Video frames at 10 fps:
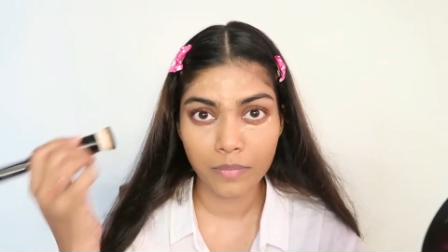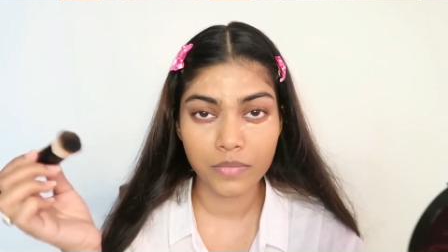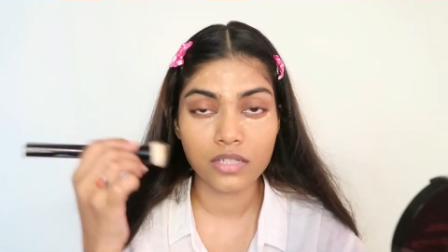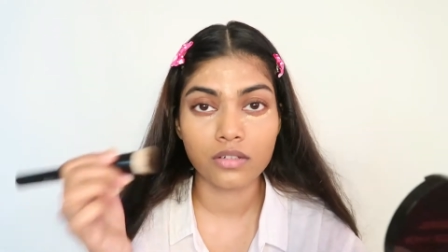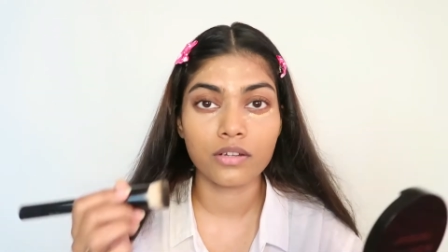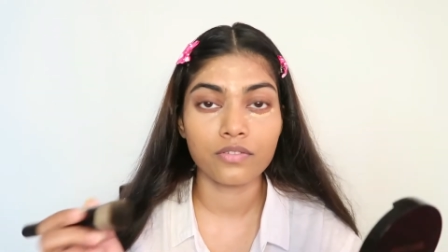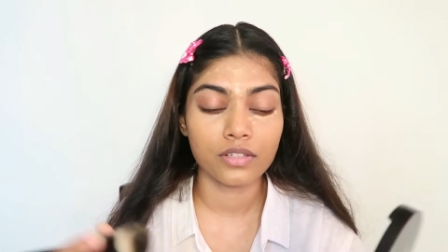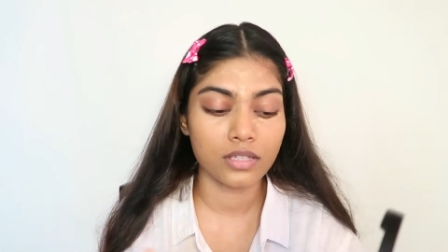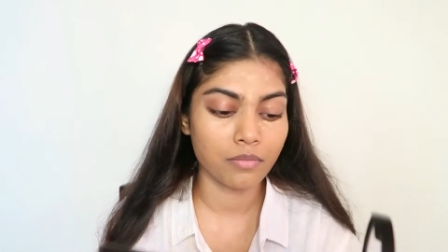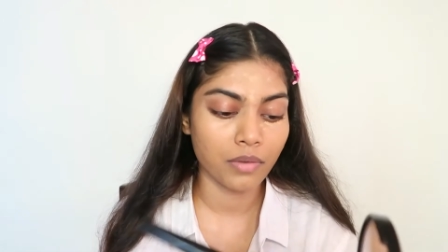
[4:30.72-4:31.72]
I'm just gonna
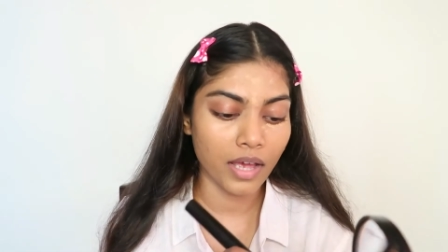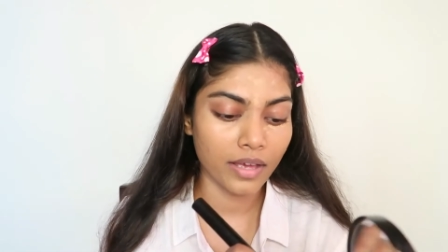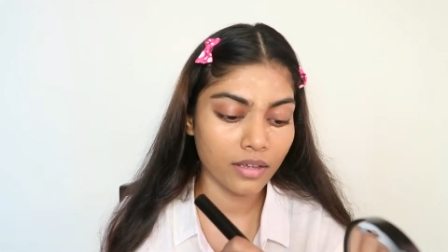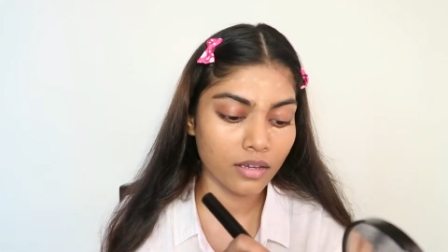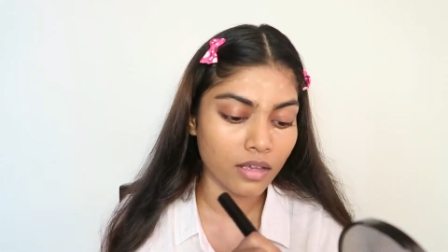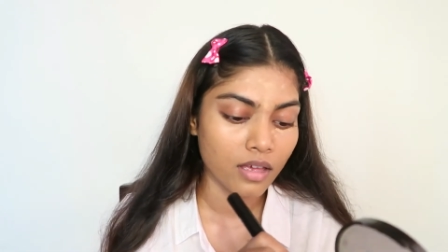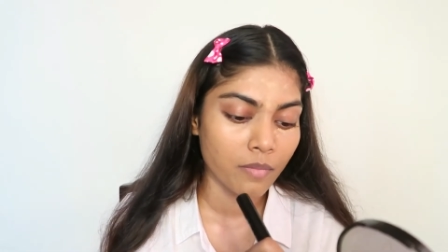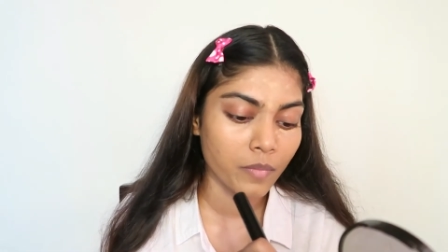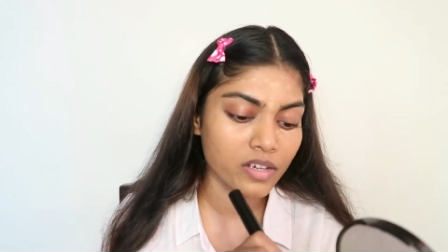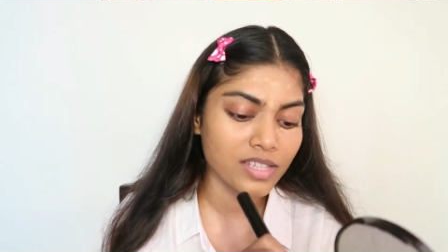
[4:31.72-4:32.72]
first apply
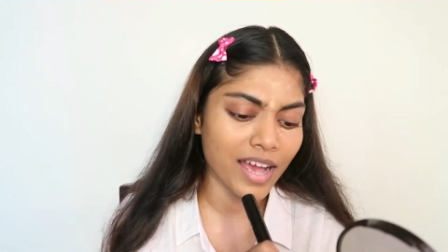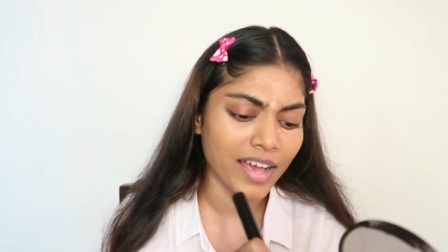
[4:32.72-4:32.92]
it because